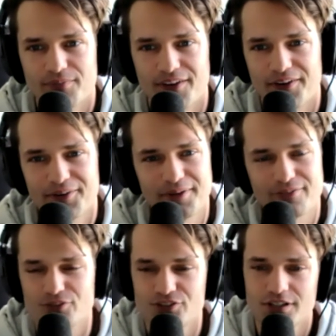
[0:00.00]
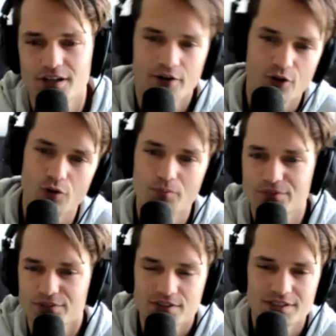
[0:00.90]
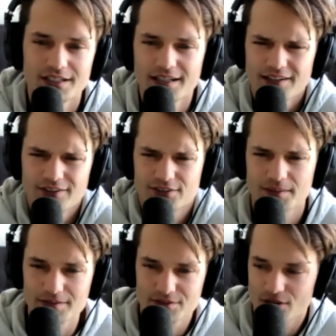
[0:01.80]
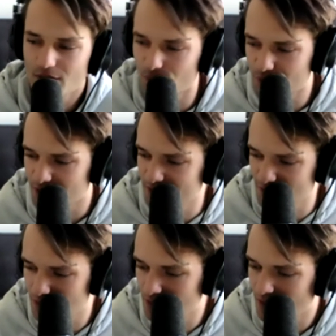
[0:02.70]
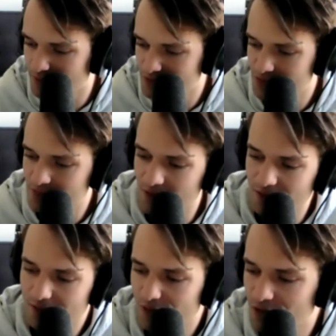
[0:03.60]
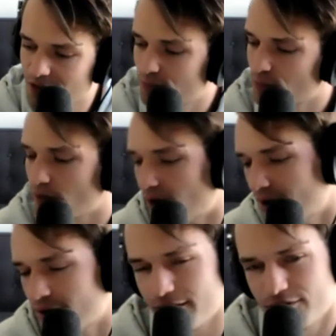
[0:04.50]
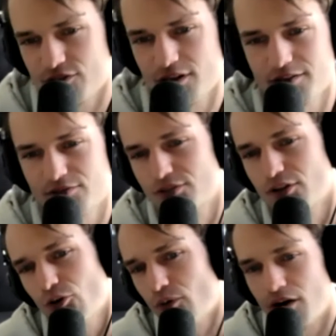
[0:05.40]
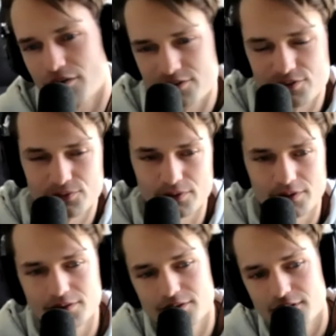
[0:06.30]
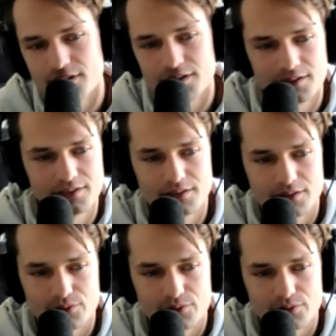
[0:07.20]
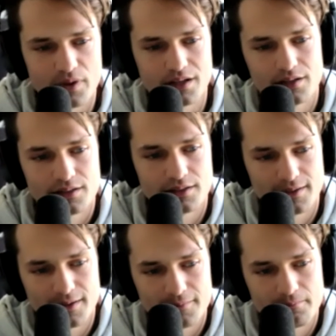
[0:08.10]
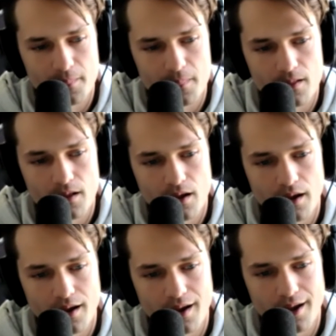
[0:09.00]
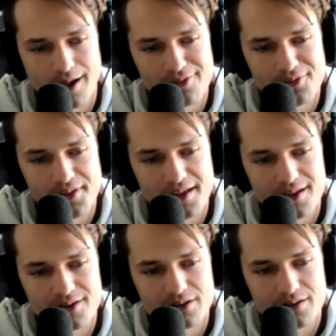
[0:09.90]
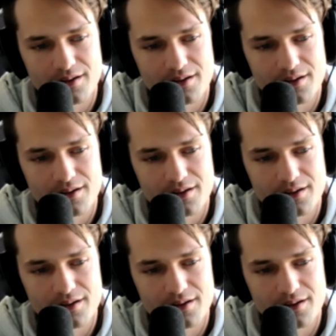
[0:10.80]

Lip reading: After she got home, we just sometimes the little things in the day, just go to give her a hug and just kind of slow waltzed for a minute. And then